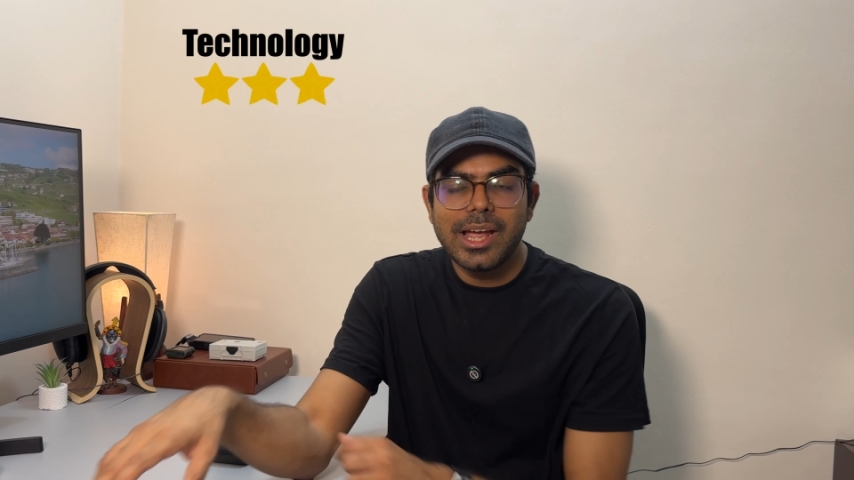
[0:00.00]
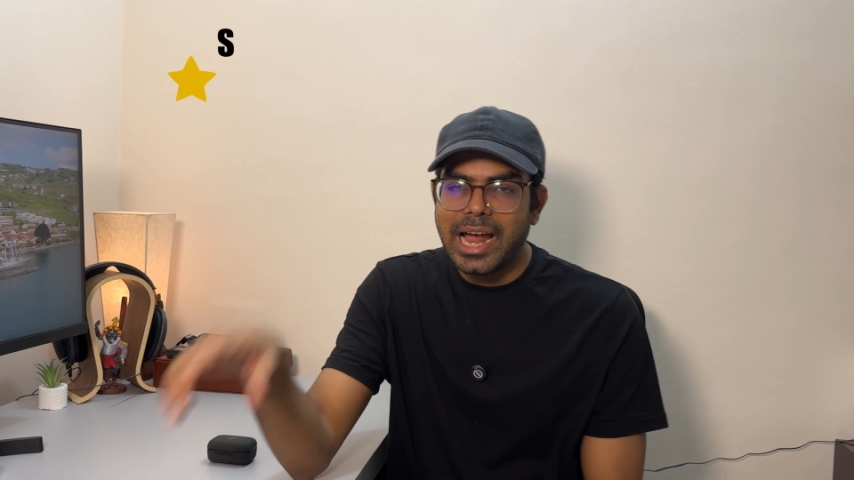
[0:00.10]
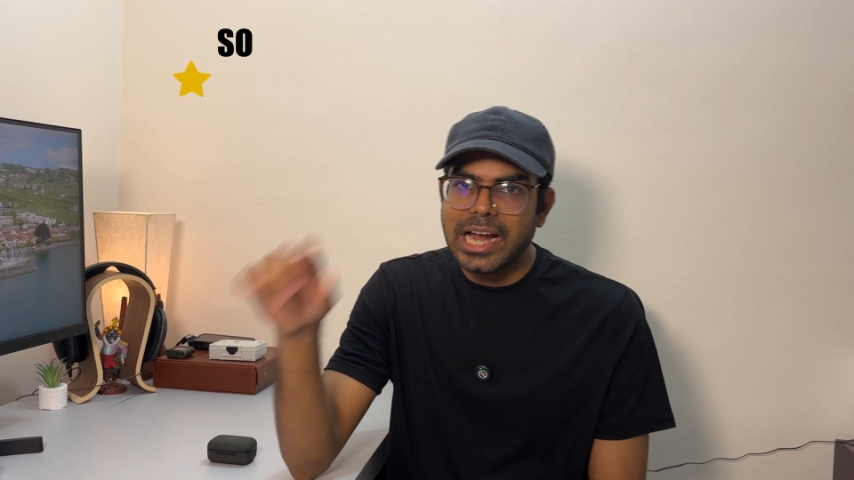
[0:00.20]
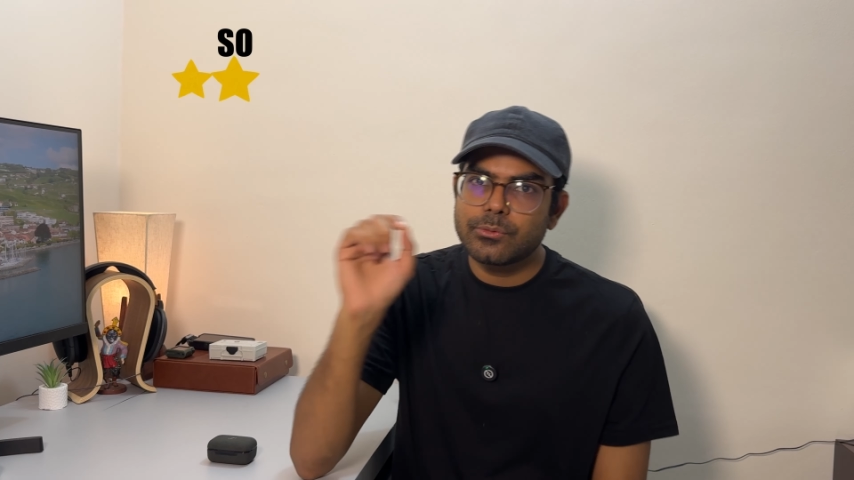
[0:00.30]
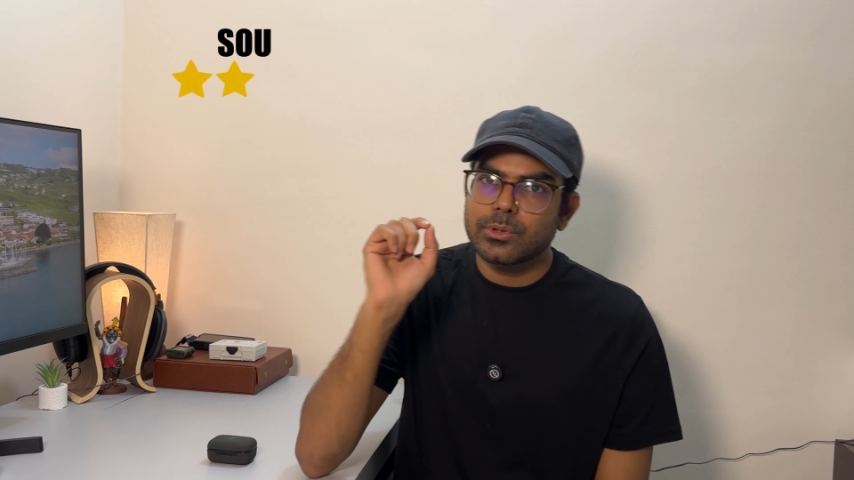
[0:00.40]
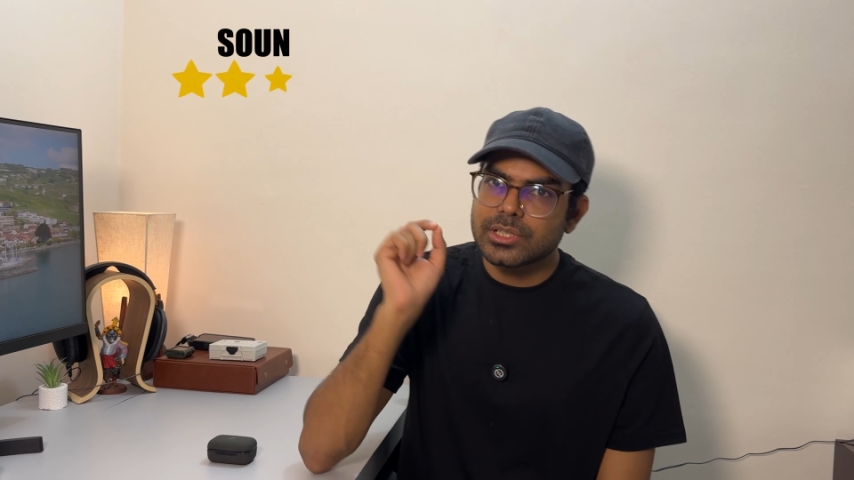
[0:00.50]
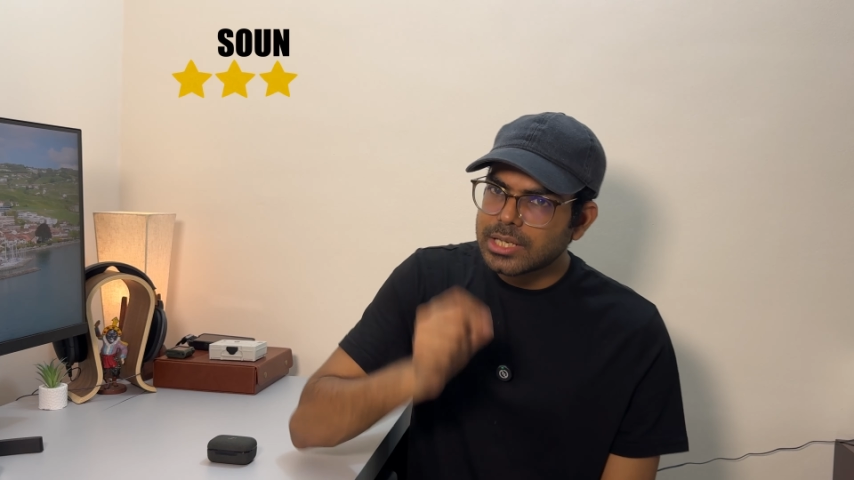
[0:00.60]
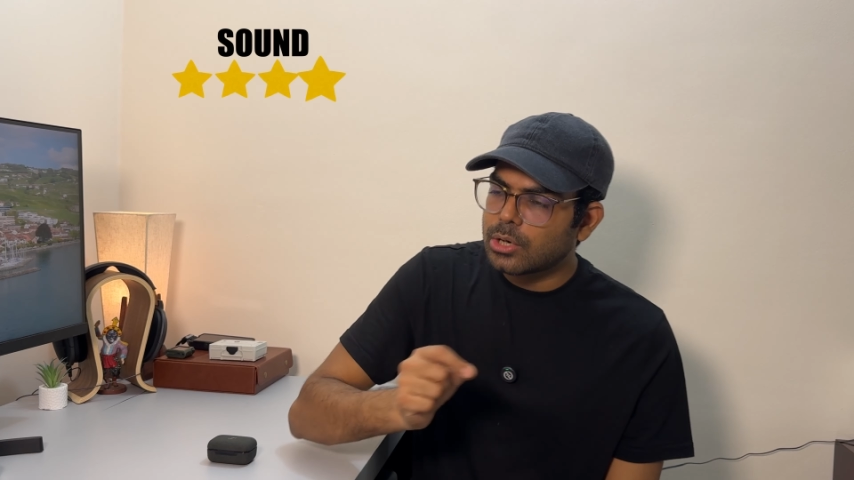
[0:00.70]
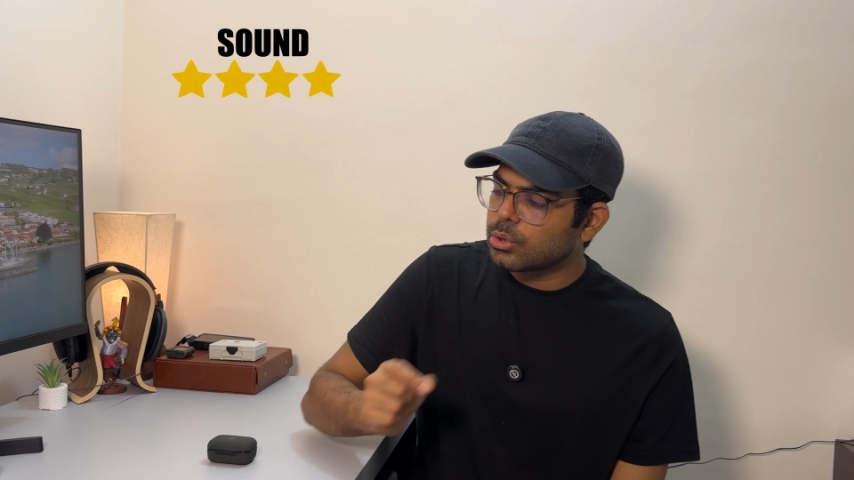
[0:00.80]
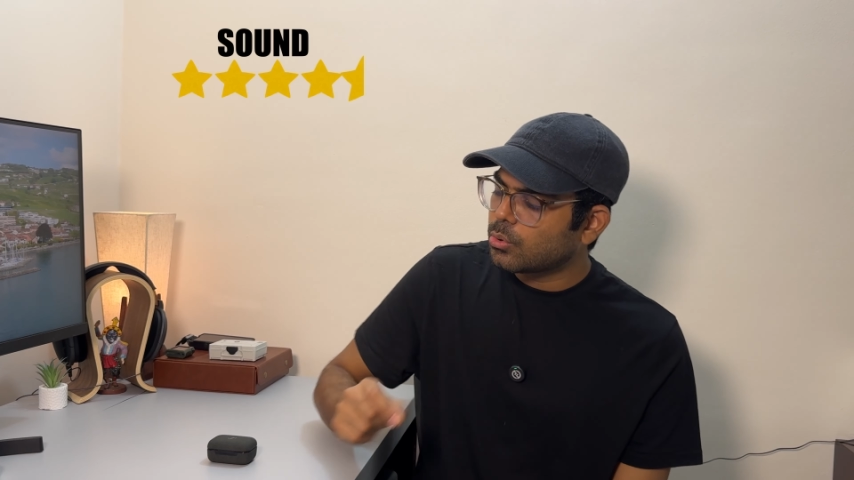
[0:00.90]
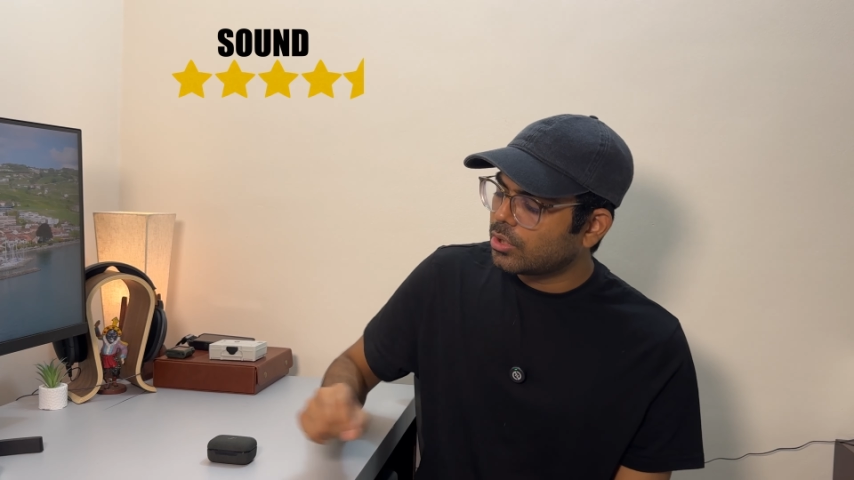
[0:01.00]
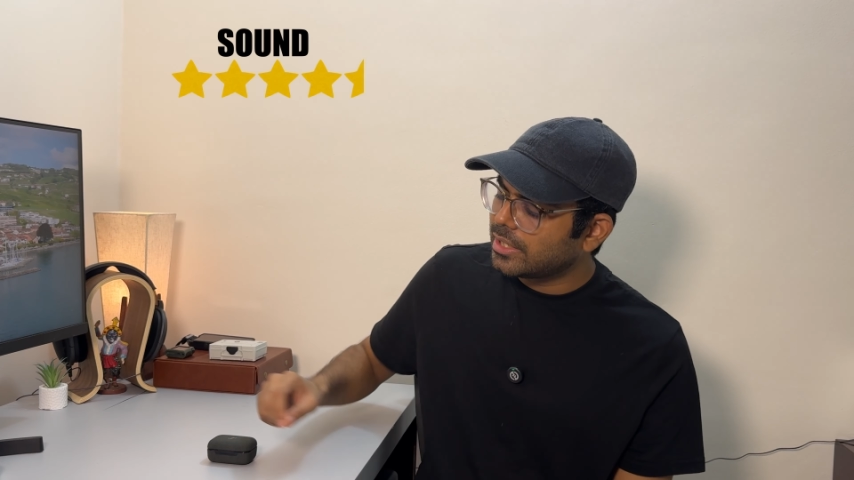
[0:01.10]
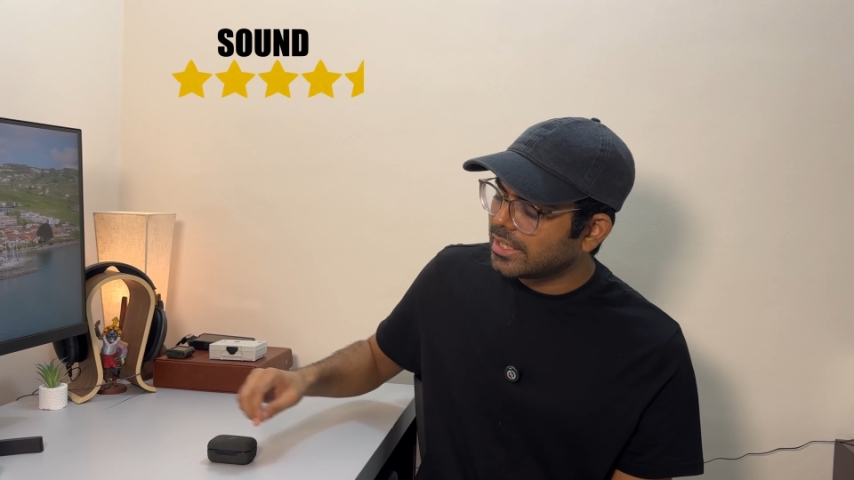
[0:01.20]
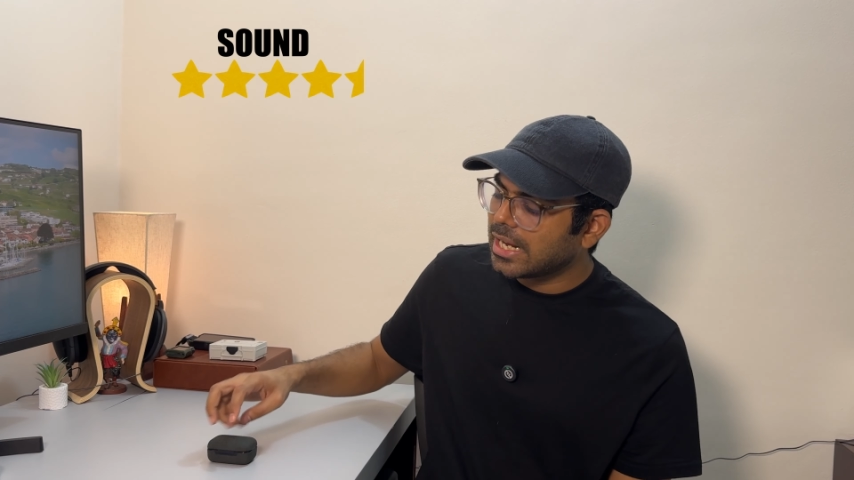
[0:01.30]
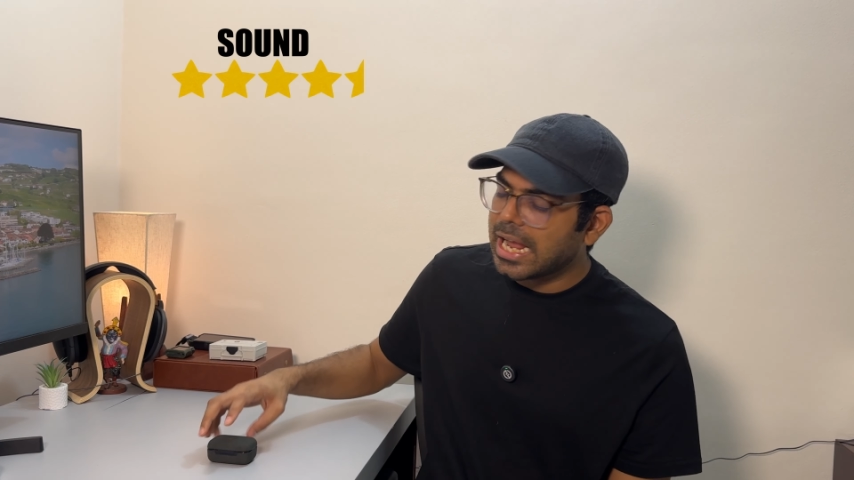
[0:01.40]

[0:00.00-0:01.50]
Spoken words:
and for sound quality